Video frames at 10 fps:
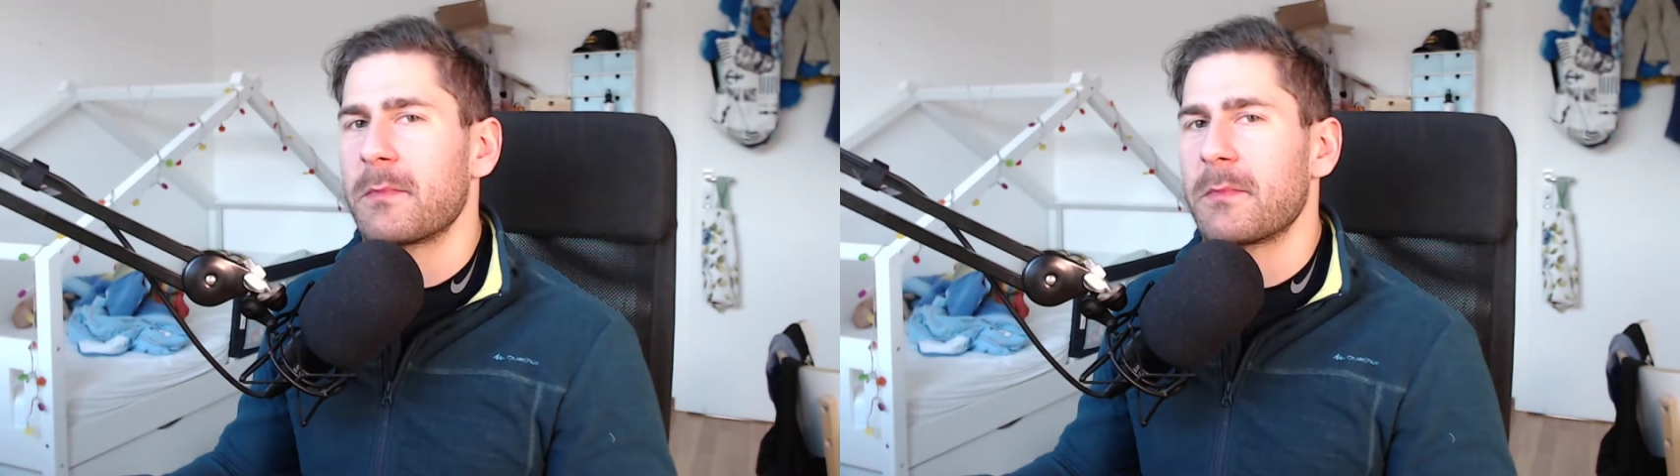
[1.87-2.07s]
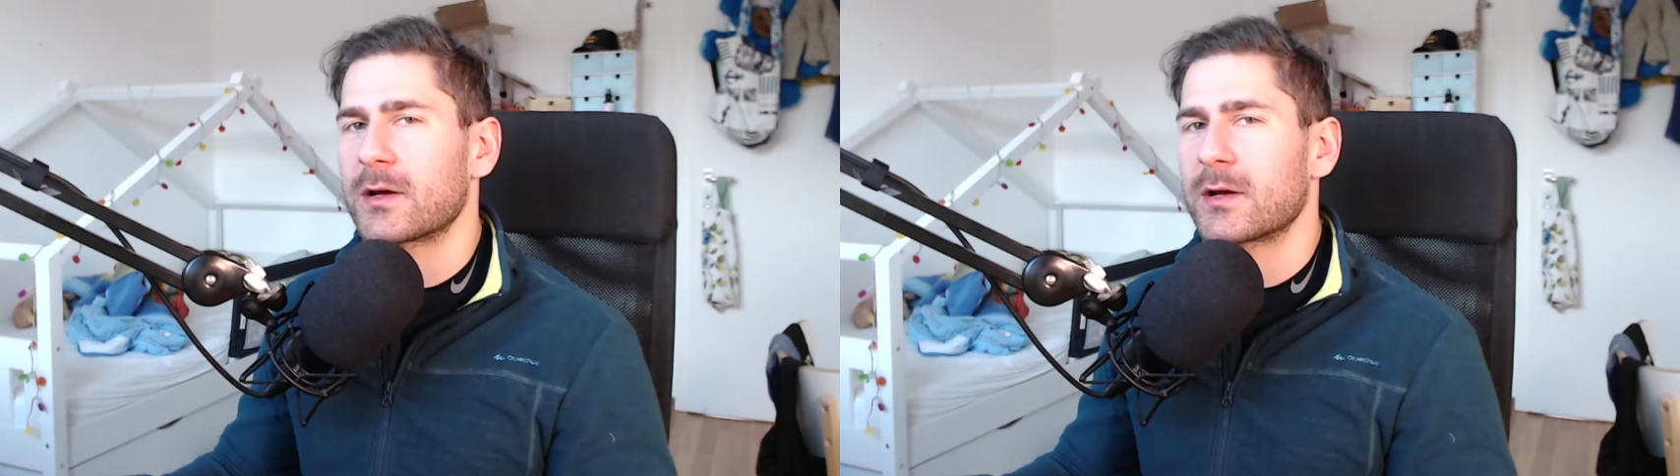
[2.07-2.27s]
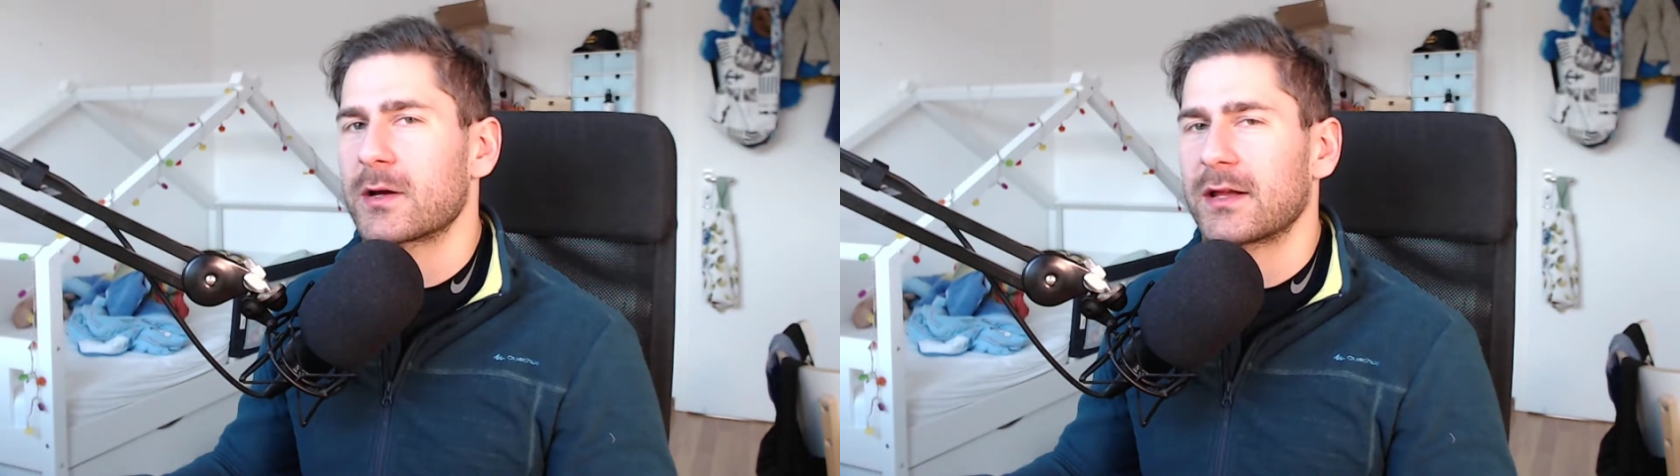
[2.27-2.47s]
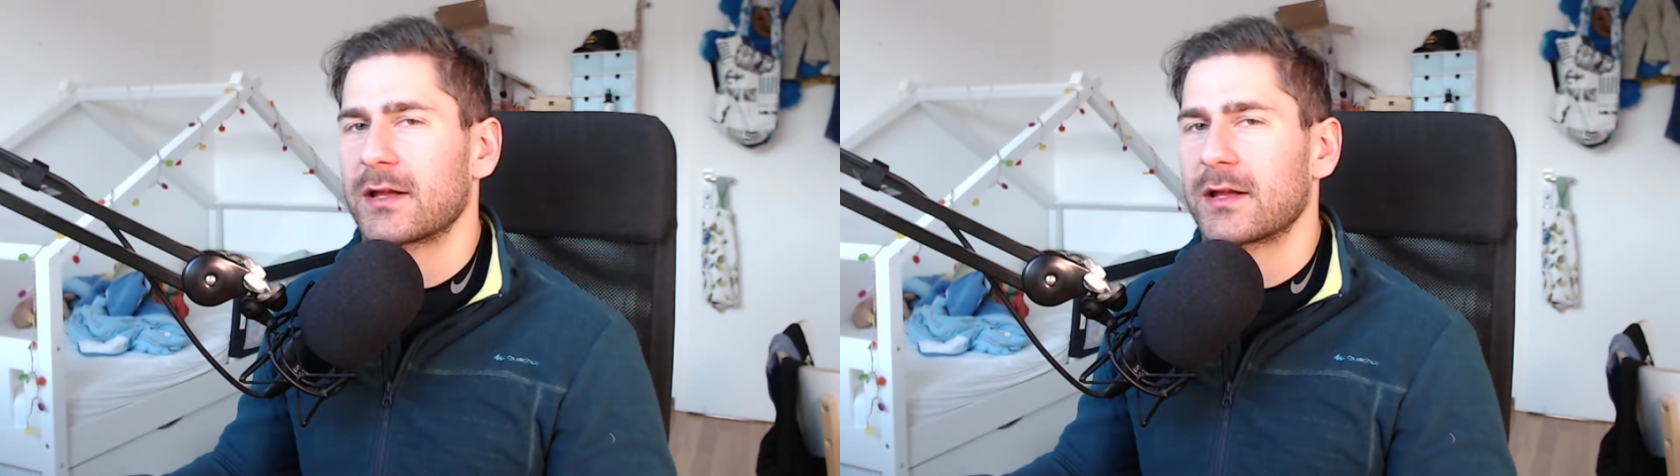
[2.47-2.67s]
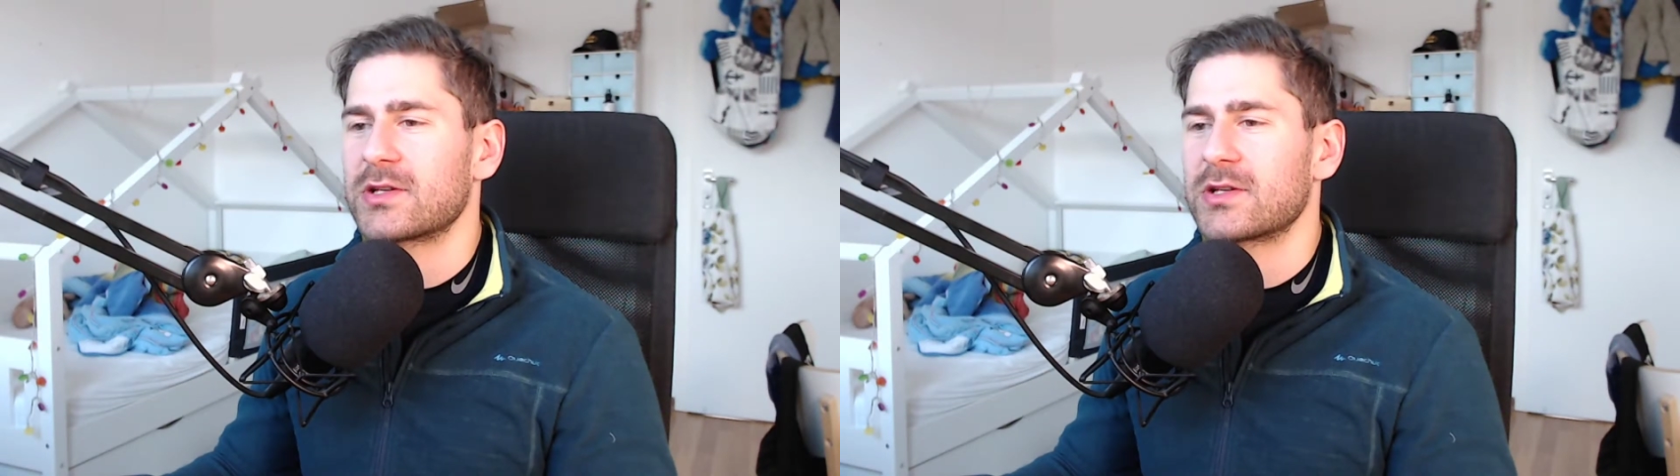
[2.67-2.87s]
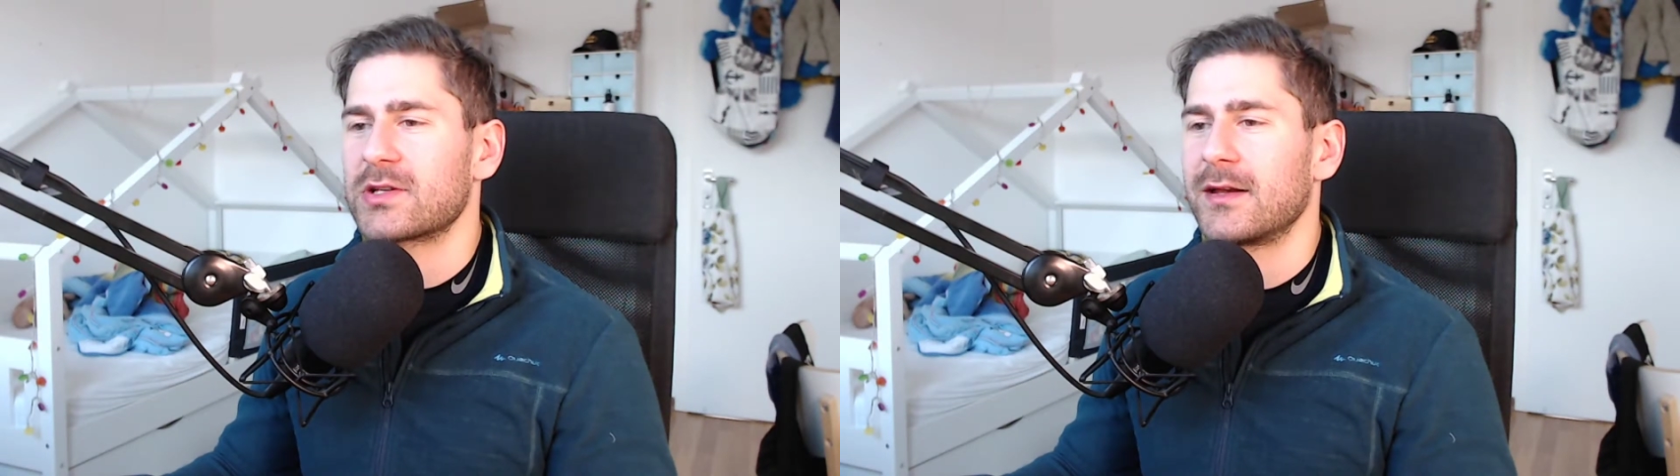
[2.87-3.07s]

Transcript: Welcome back to your check-in.